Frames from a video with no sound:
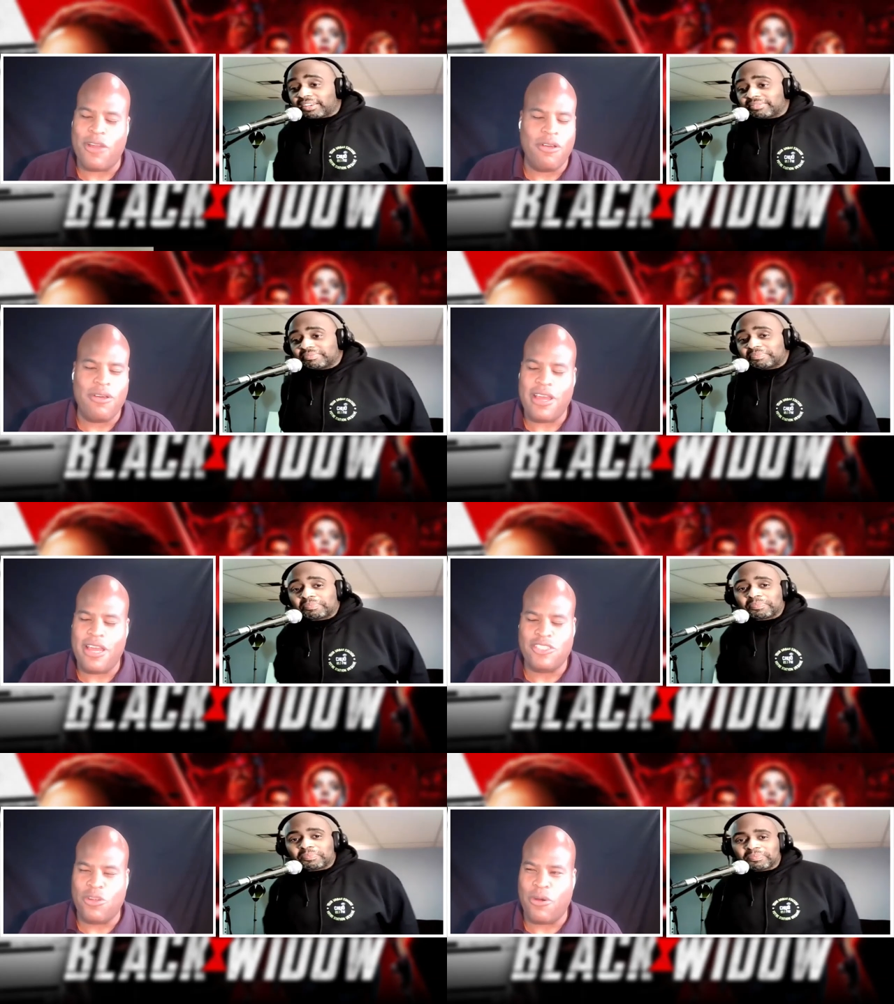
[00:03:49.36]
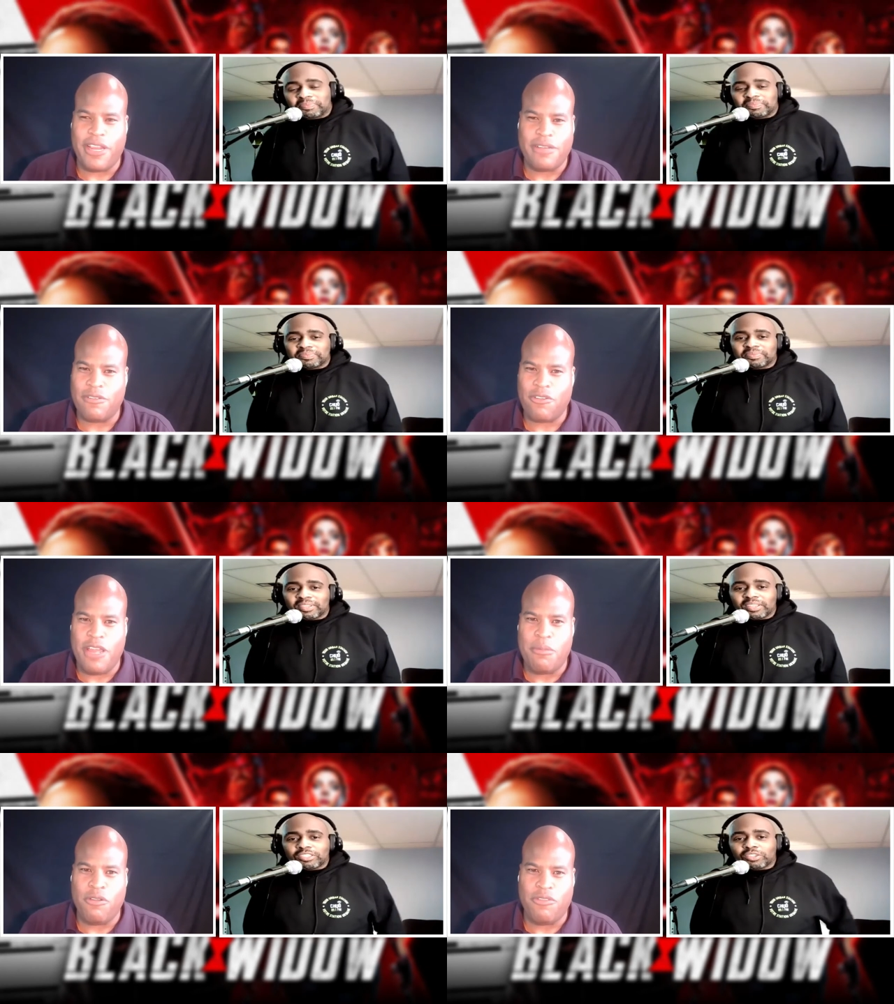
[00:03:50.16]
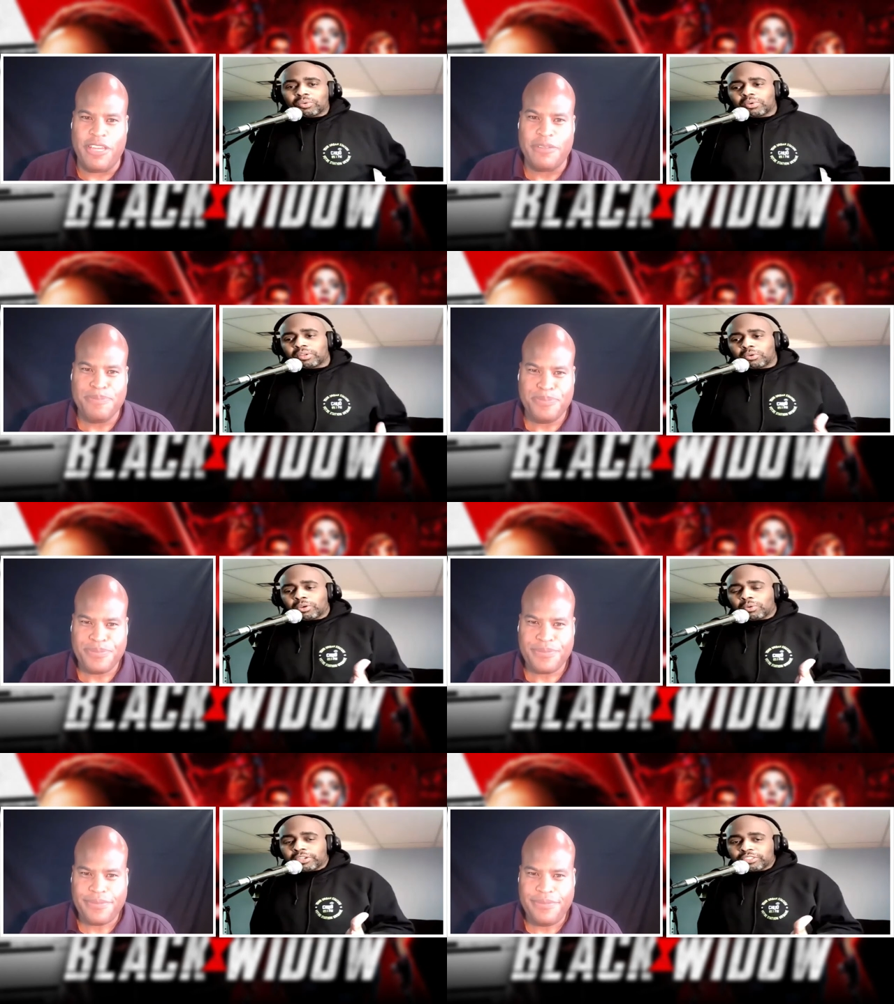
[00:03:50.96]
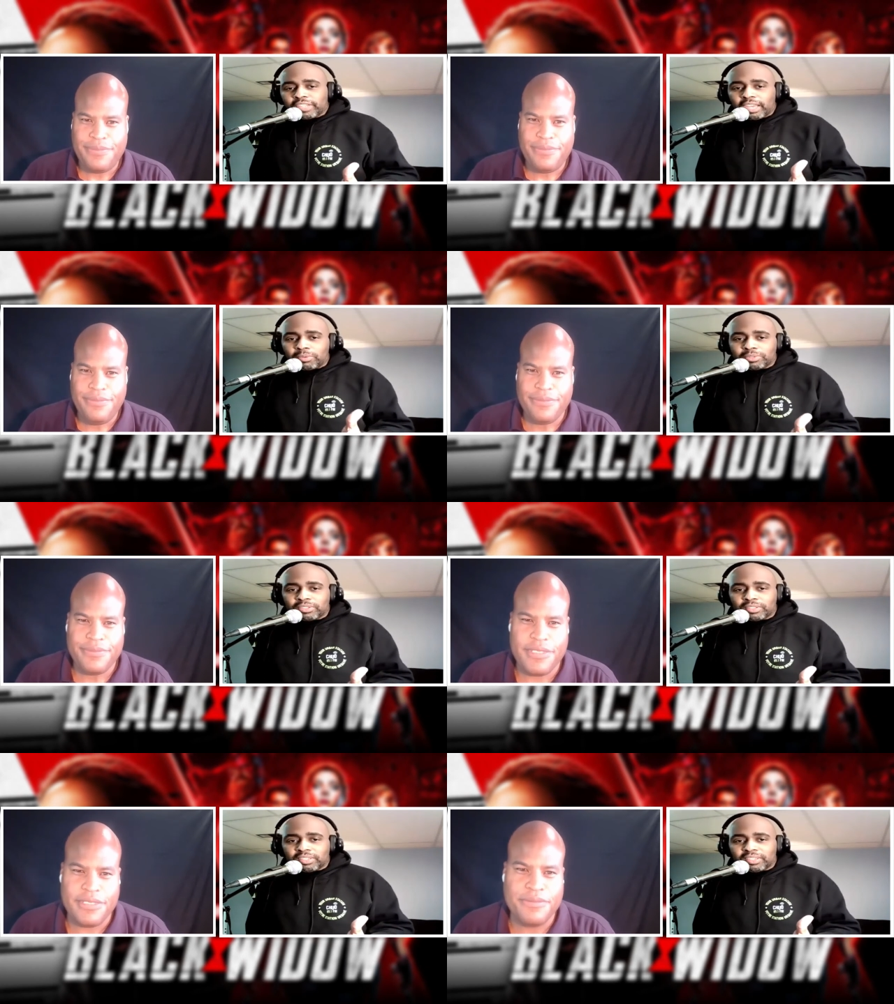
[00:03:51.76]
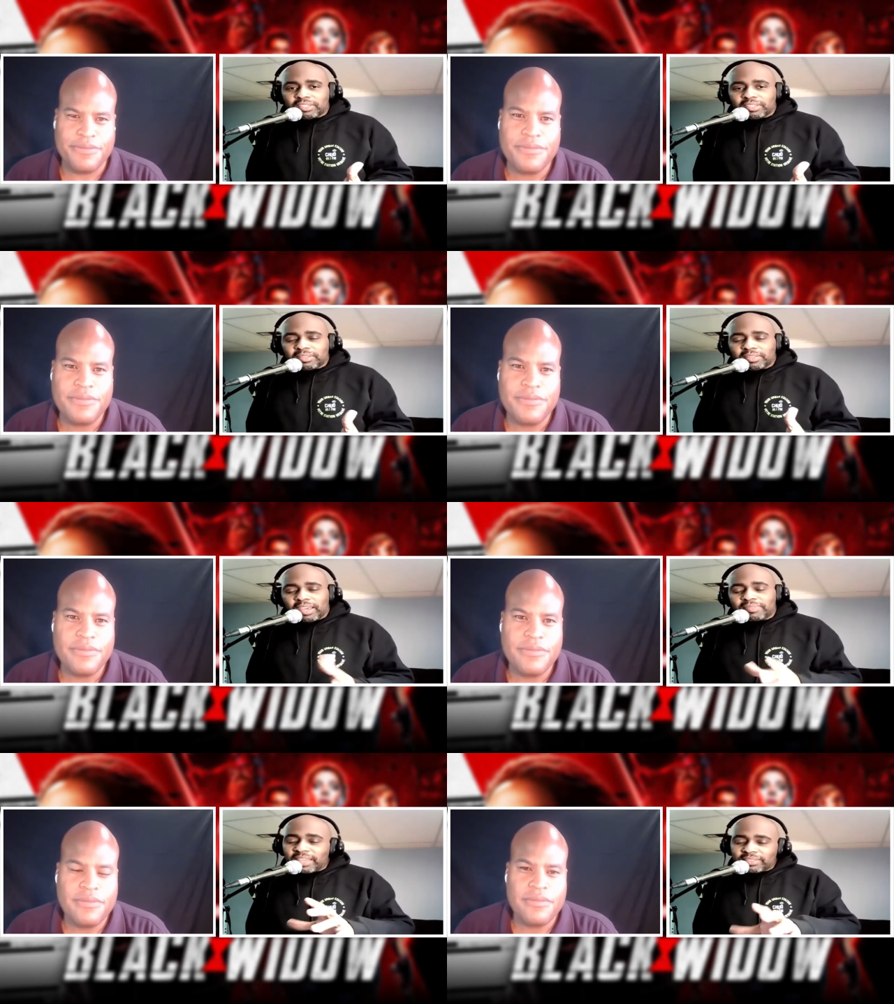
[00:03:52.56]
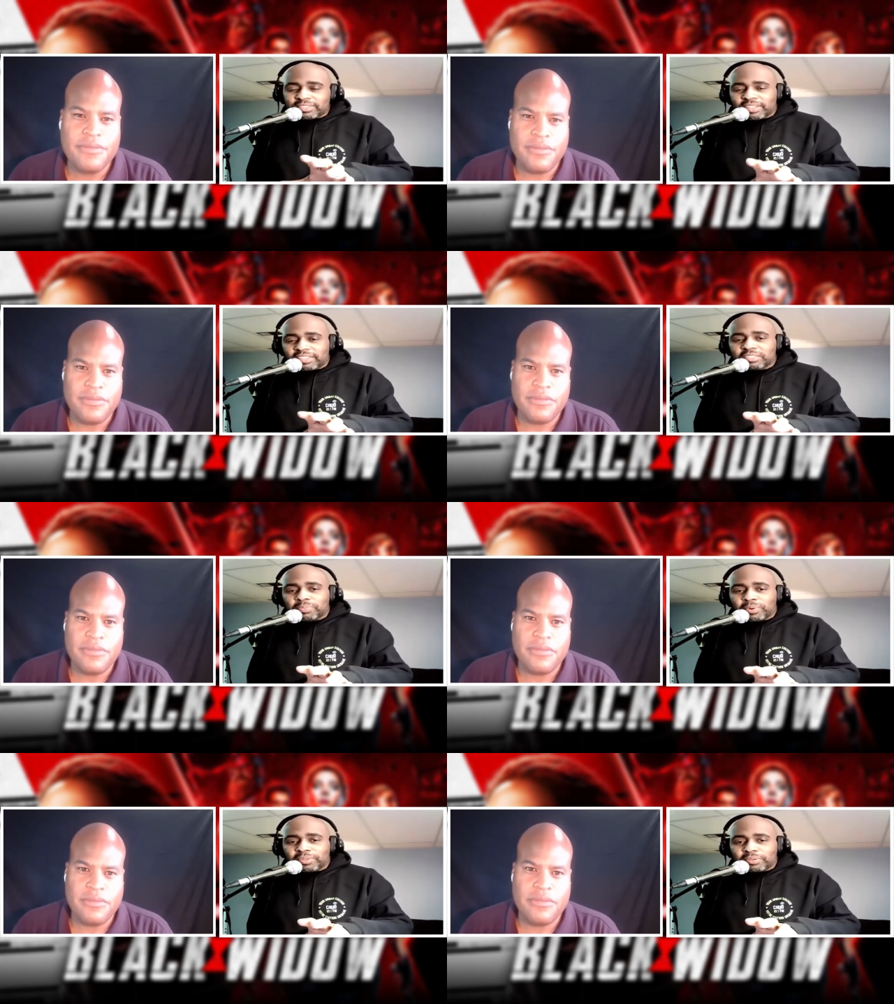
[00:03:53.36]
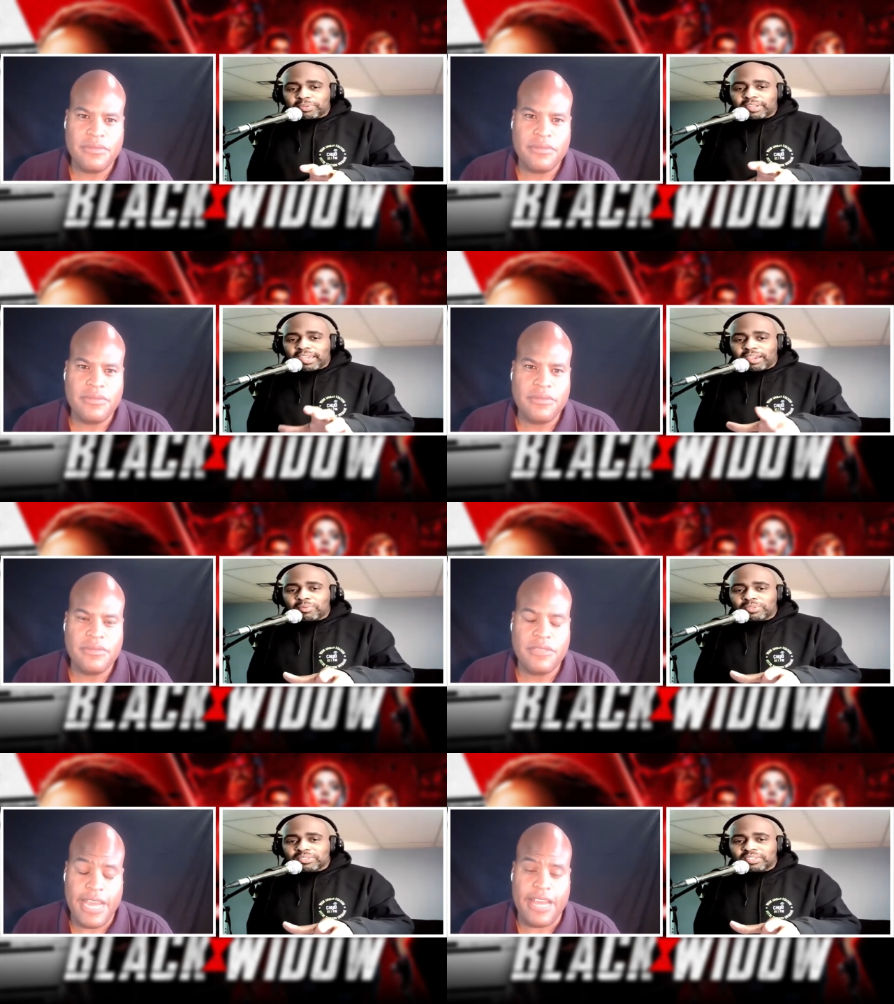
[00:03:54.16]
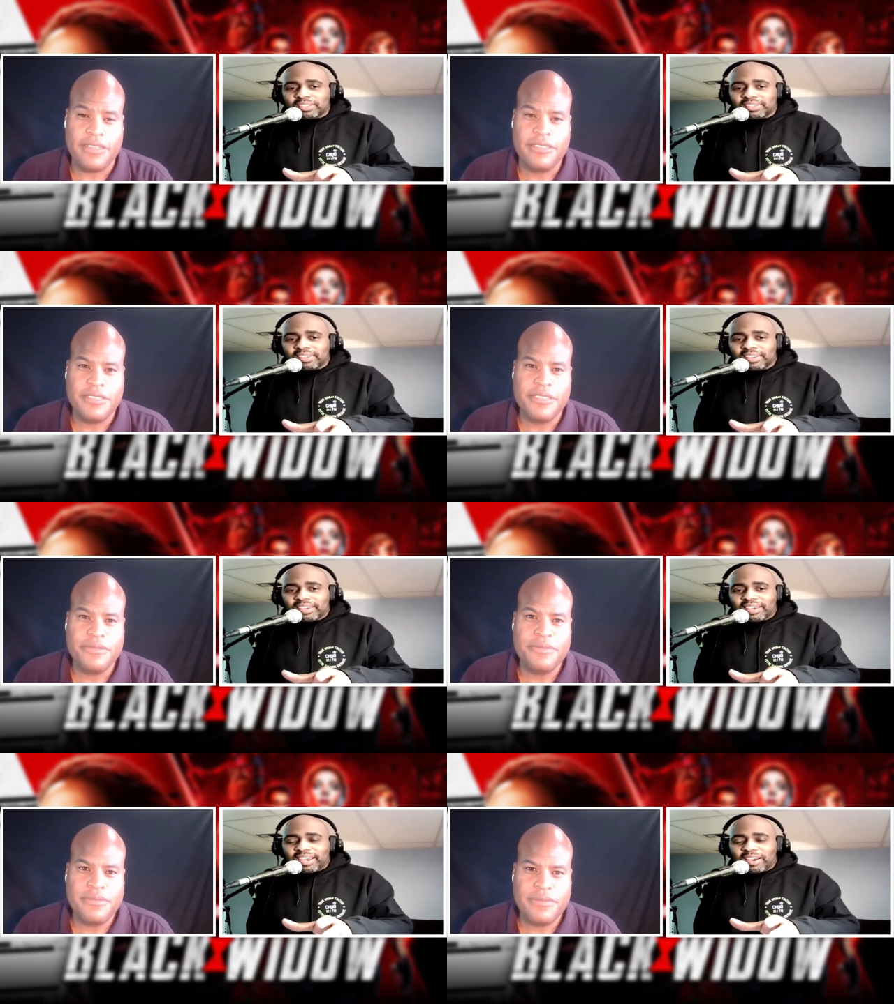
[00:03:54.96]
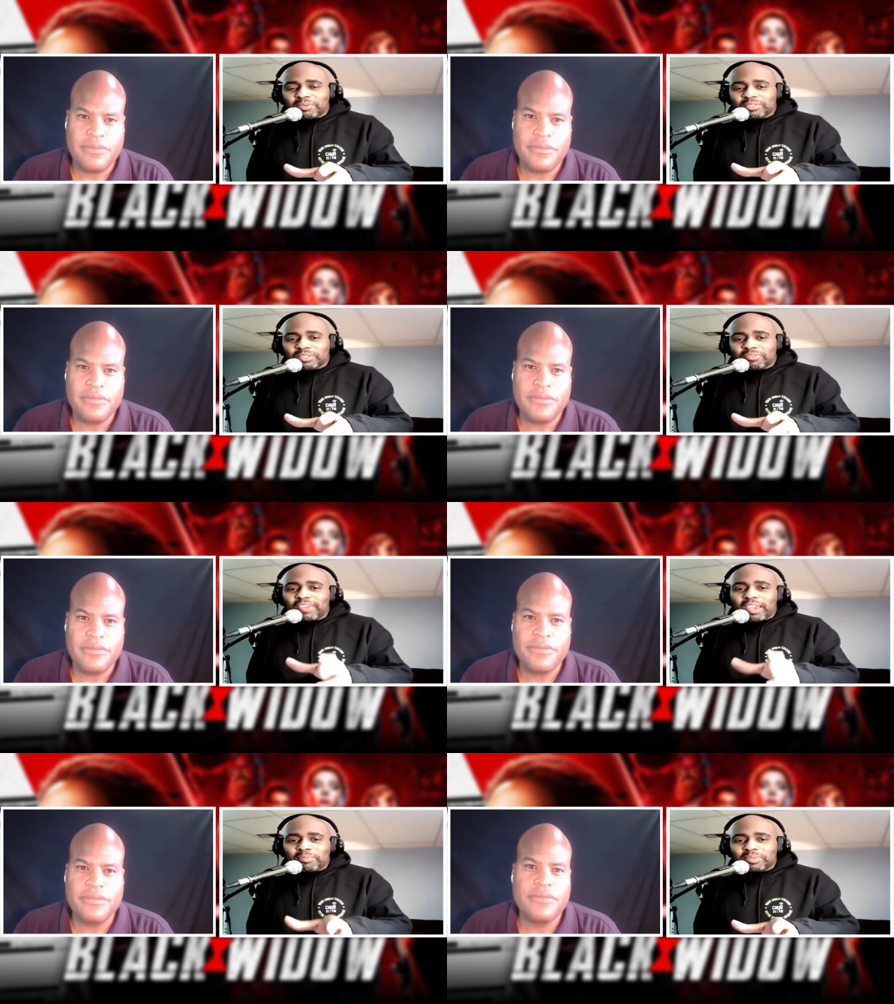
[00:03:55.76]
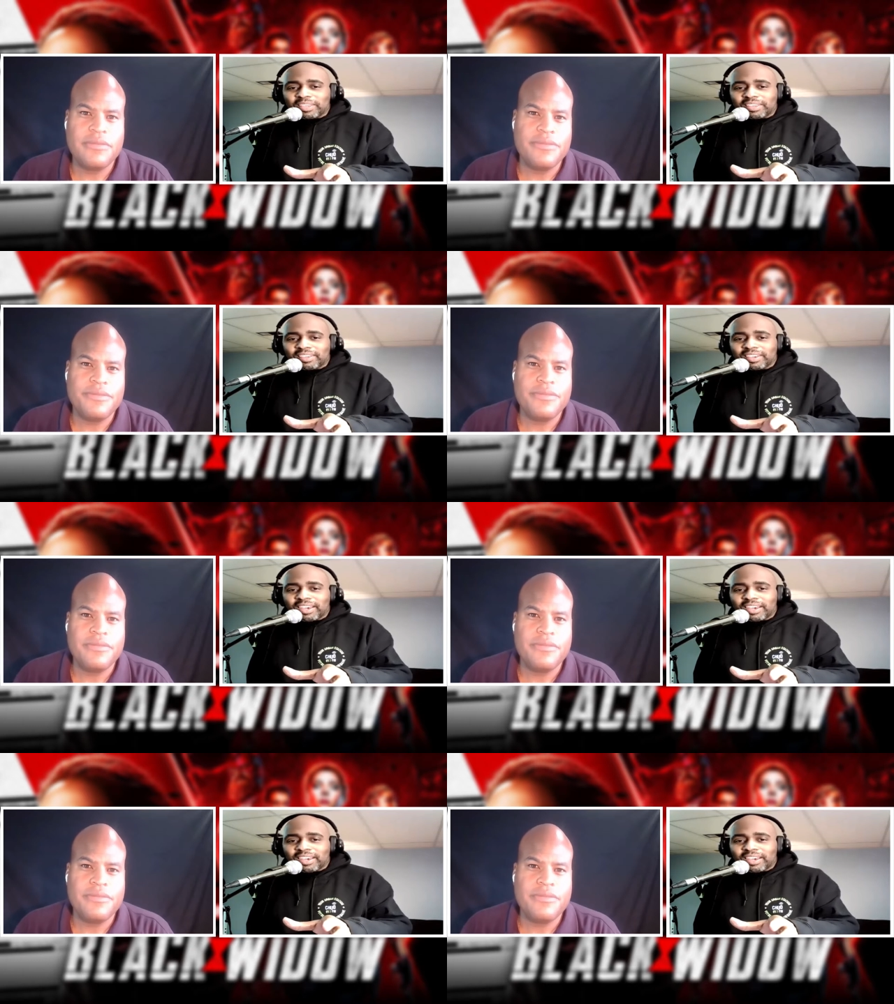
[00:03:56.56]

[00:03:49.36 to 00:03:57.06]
Speaker 1: Black Widow, adored it. Great so, movie.
Speaker 2: Quick question: How was the? Now this is not a spoiler, but how was the? Yeah. How was the family?